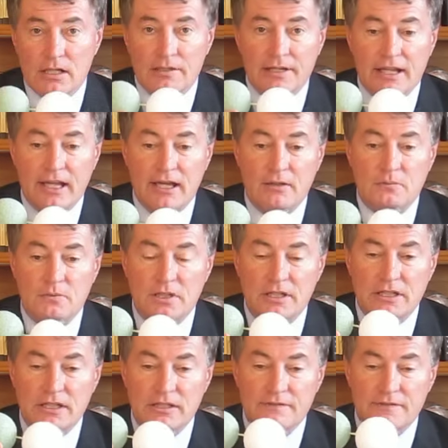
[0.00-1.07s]
Now,
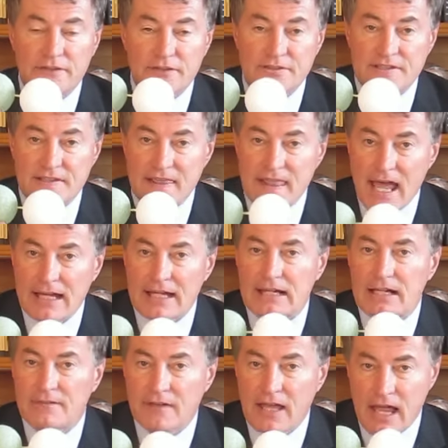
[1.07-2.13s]
if there's not
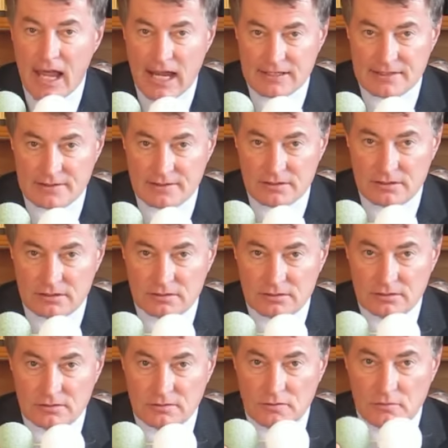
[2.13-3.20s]
enough oxygen
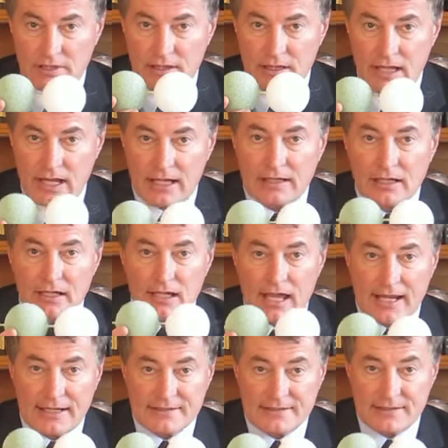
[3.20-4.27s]
when that
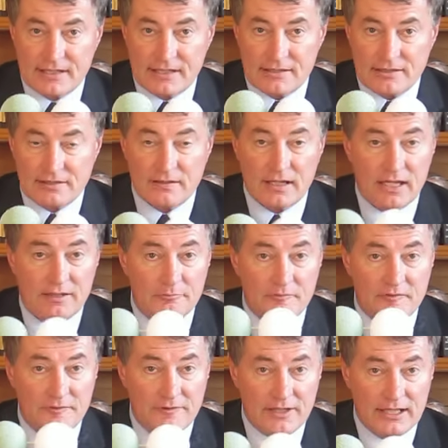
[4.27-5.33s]
oxidation, that
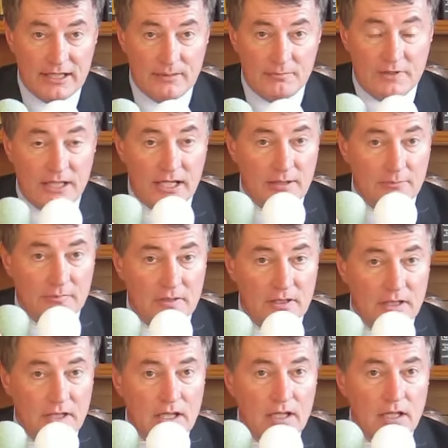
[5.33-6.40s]
flame, when that
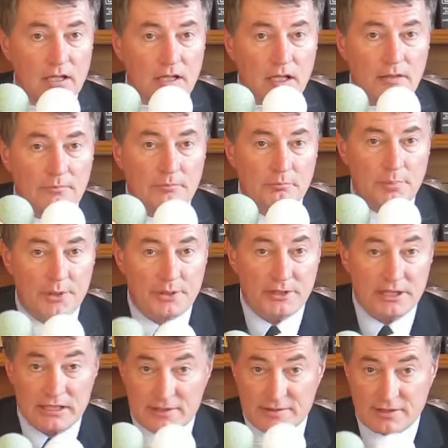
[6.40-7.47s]
um,
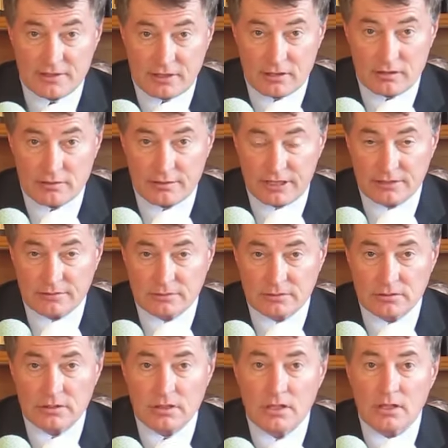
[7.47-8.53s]
burning is occurring.
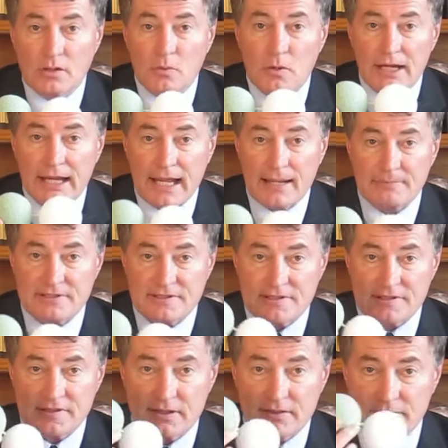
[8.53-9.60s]
What happens
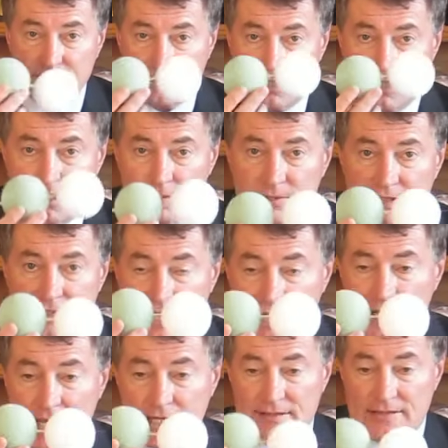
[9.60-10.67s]
instead of carbon
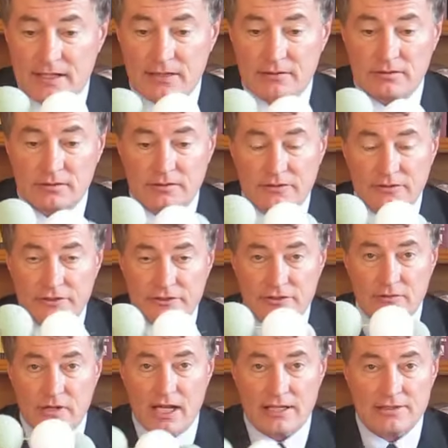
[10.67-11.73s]
dioxide, the
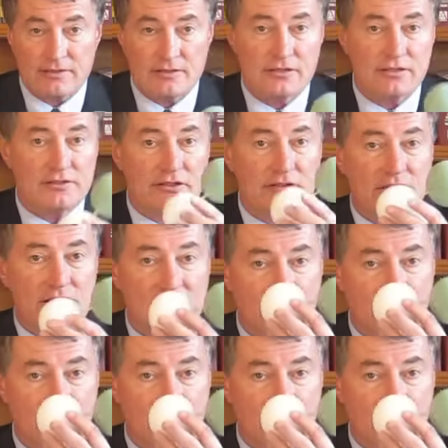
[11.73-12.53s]
two oxygens, is you get